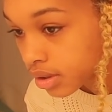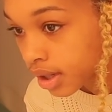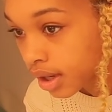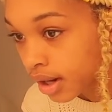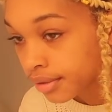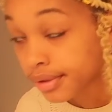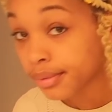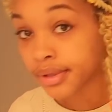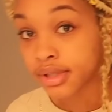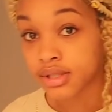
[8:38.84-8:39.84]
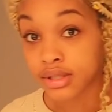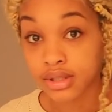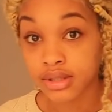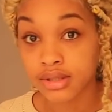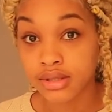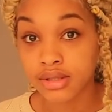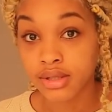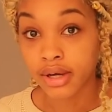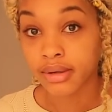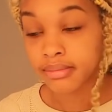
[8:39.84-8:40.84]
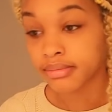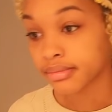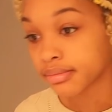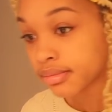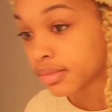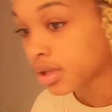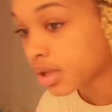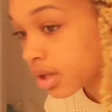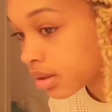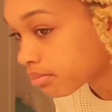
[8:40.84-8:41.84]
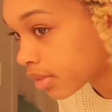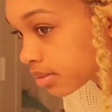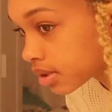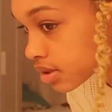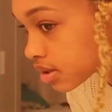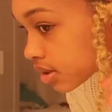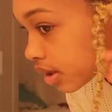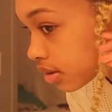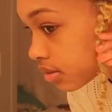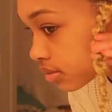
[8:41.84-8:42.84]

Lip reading: like I don't know what this is type. Maybe this is how,